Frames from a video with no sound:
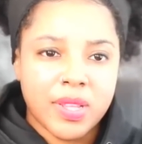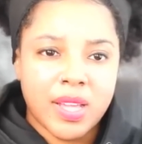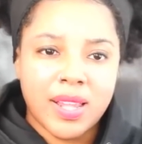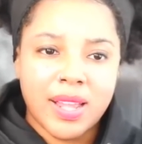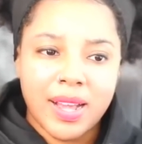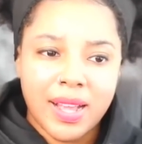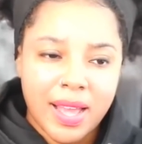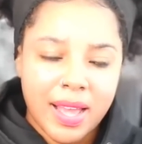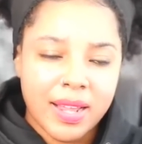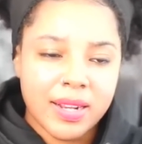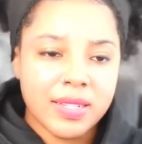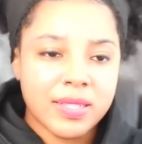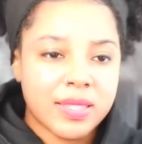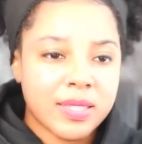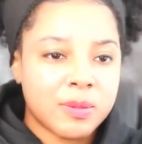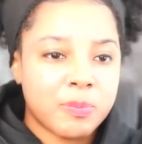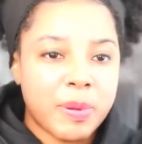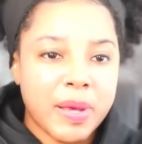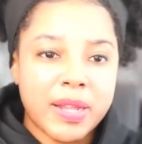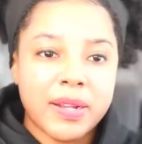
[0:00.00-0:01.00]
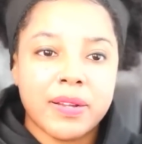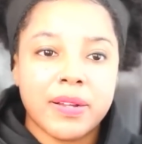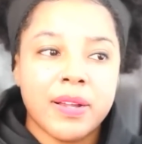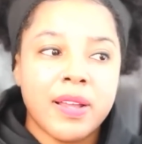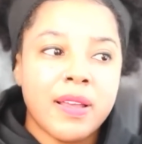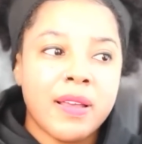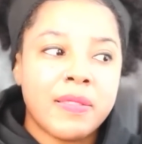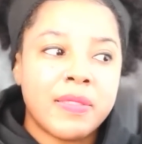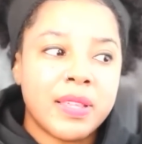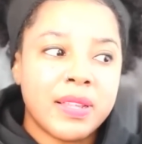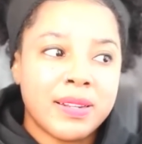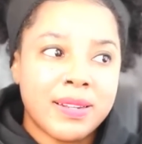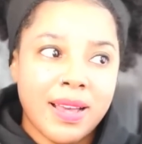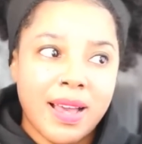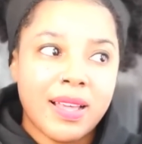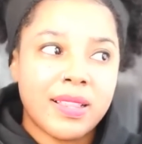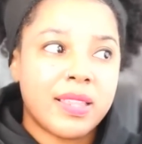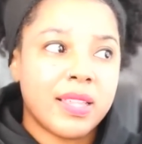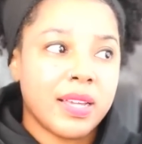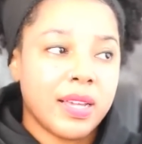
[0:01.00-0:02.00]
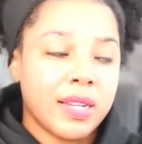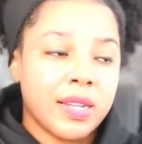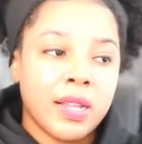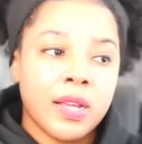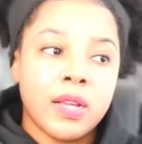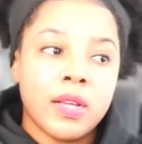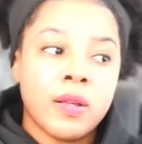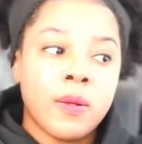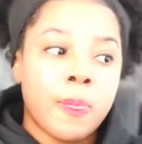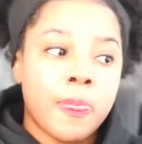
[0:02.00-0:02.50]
They're like, hey, this is better than nothing.